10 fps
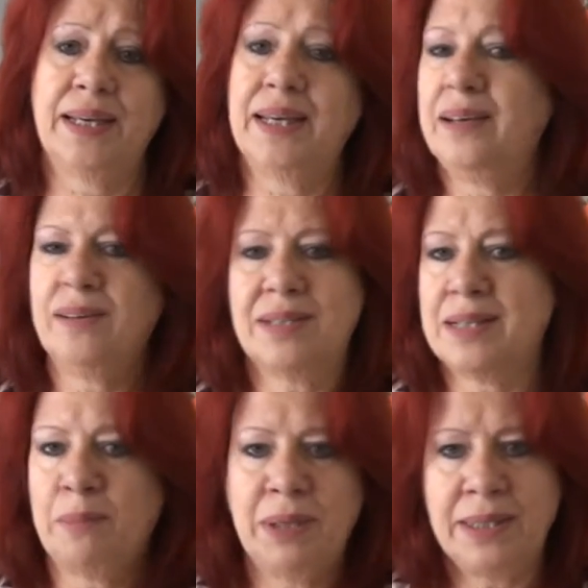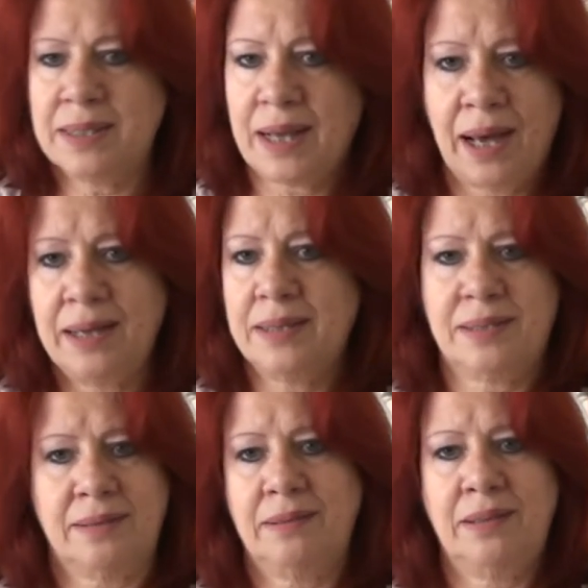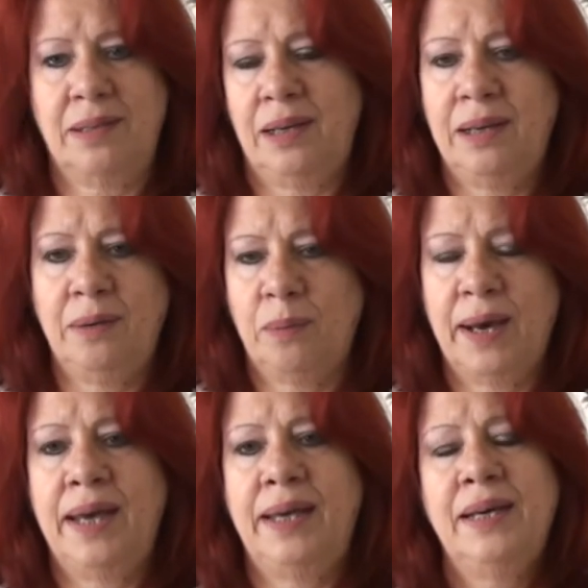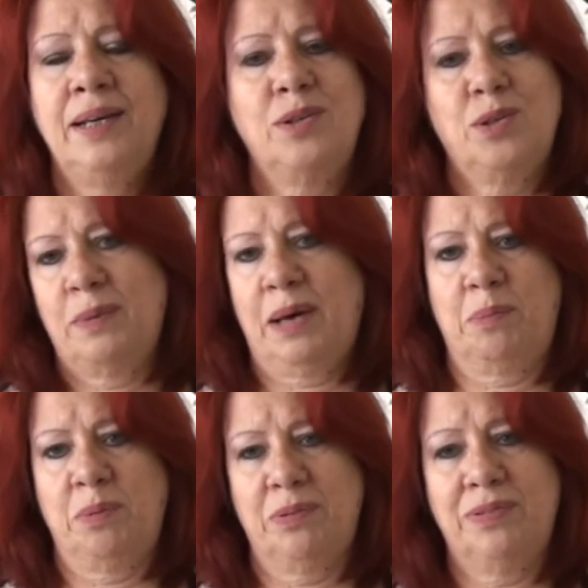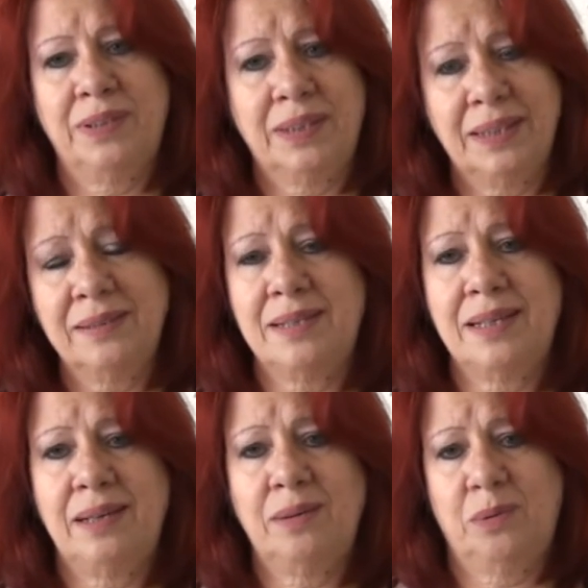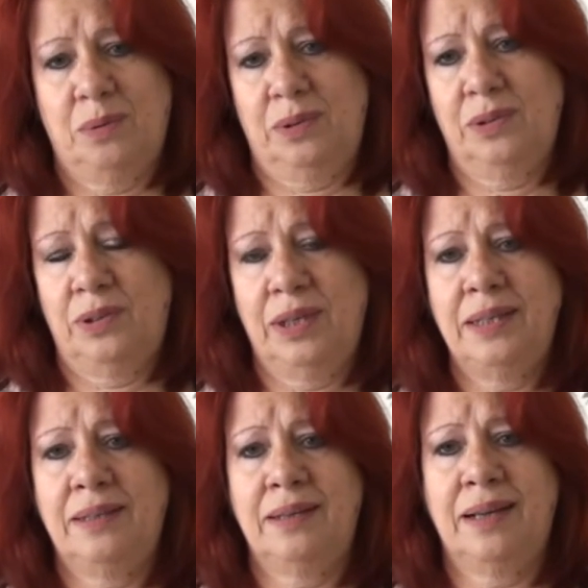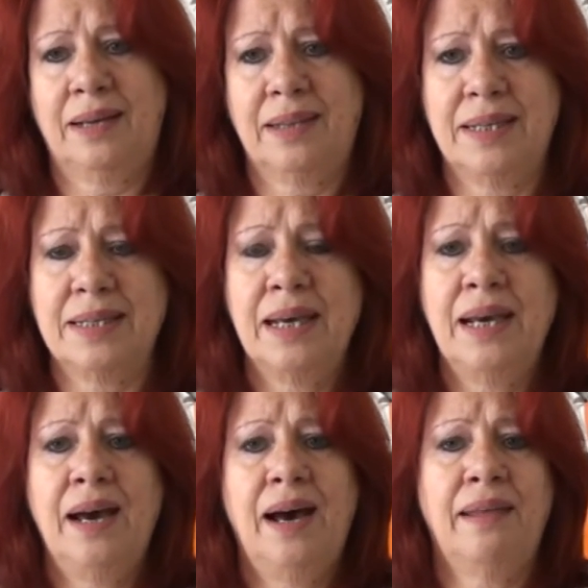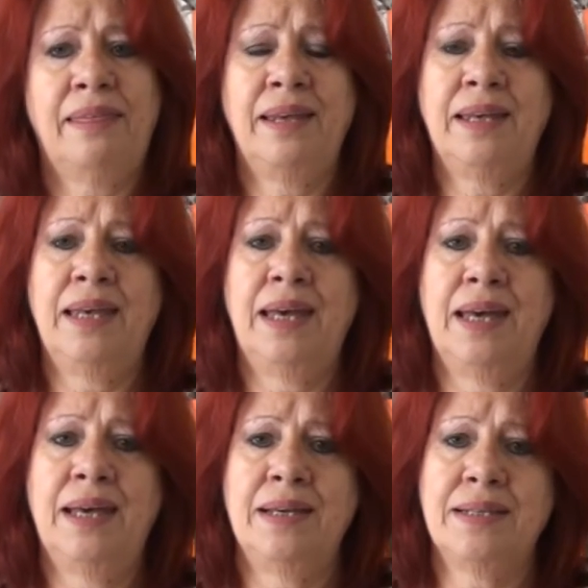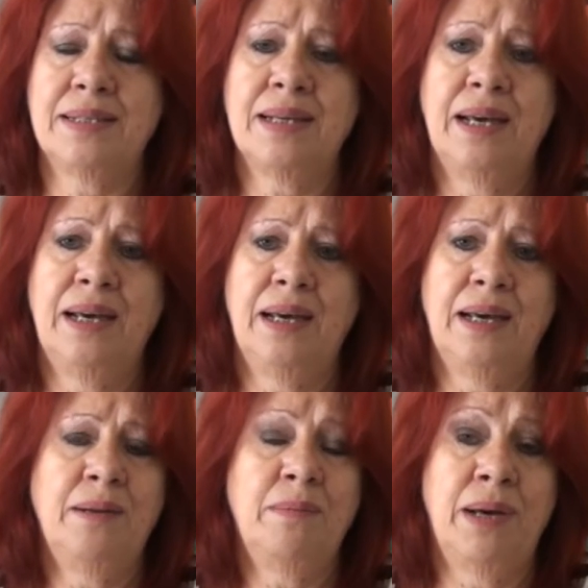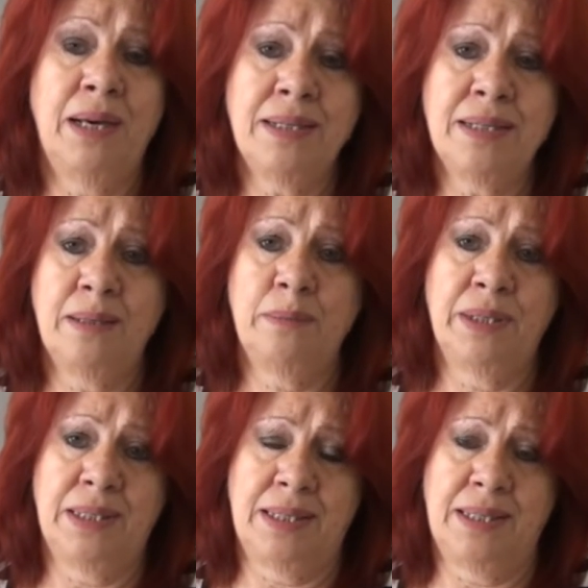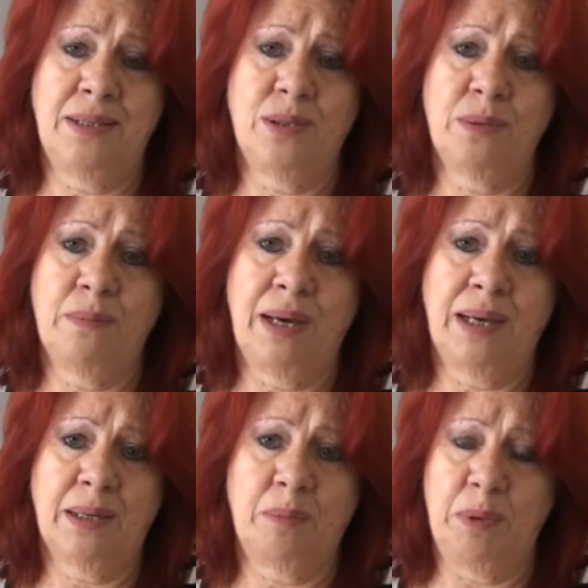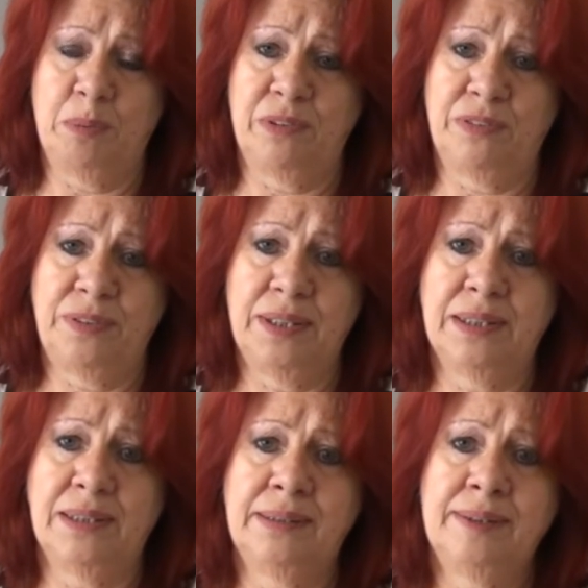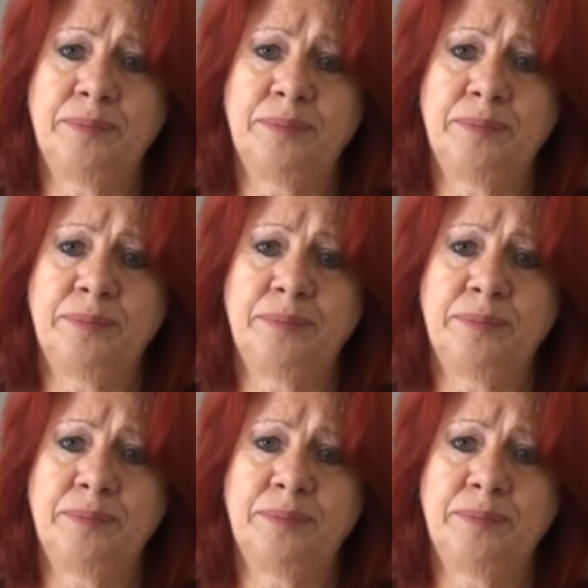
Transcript: getting on somebody's case in any way to make people feel guilty or anything like that. I think he has an amazing ability to make people feel